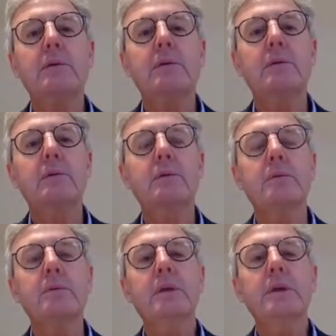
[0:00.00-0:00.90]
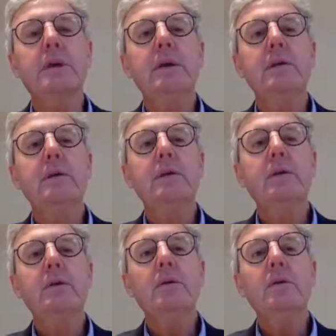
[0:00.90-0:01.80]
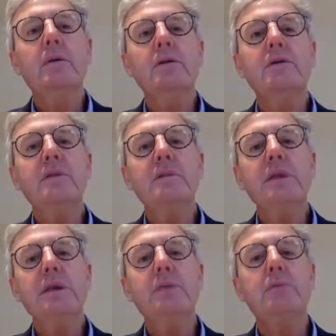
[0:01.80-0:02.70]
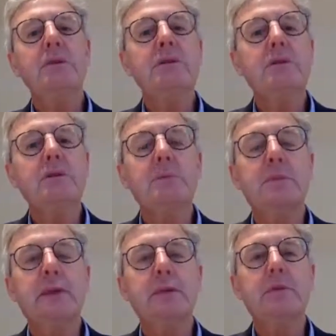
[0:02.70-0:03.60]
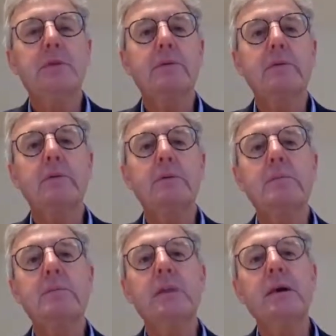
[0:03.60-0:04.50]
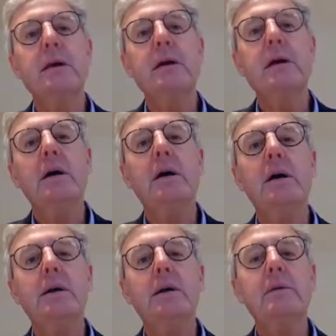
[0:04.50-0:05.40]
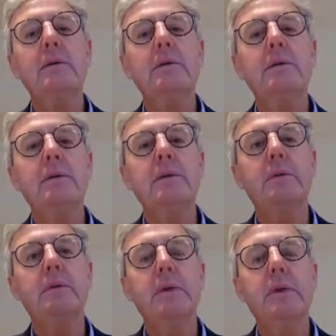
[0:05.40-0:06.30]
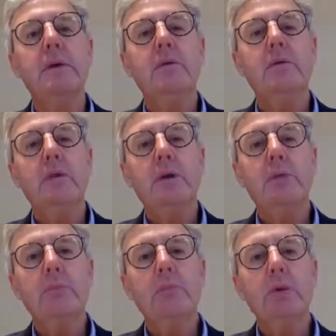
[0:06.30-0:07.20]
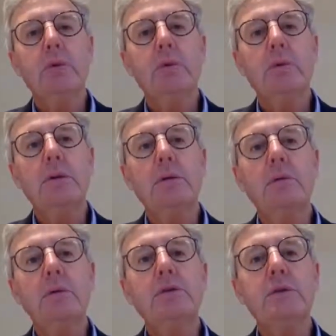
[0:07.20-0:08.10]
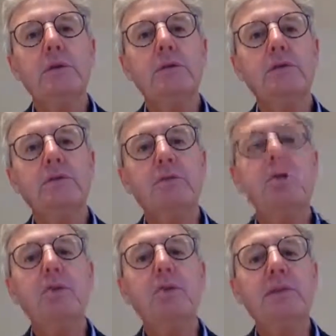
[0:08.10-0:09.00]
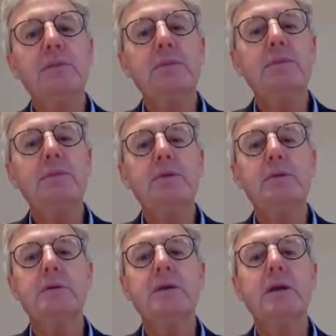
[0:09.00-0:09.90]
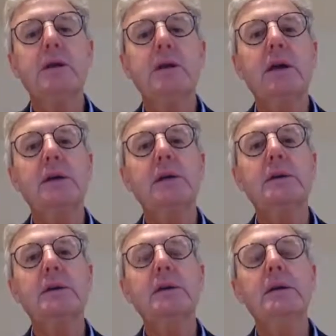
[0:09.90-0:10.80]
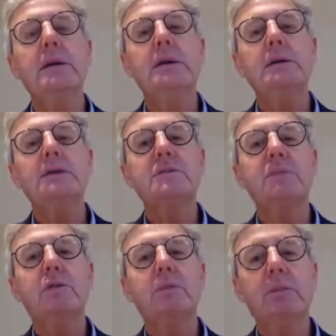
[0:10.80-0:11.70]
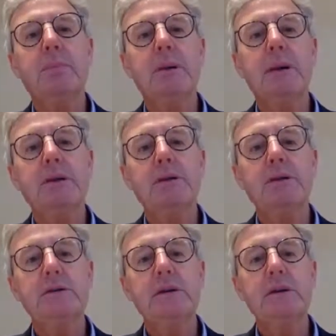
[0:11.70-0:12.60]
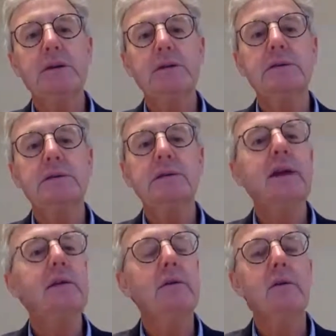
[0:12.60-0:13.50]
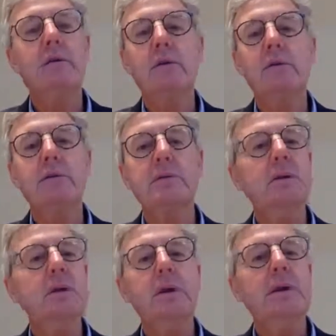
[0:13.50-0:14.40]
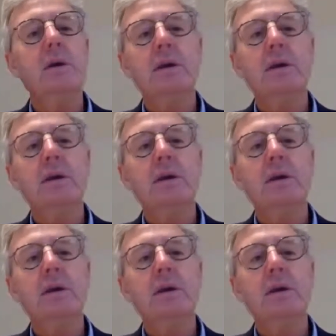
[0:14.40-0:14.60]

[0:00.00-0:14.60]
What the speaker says: medical schools, not simply a regional medical school, but a highly distributed model in which small numbers of students are located in small population centres scattered across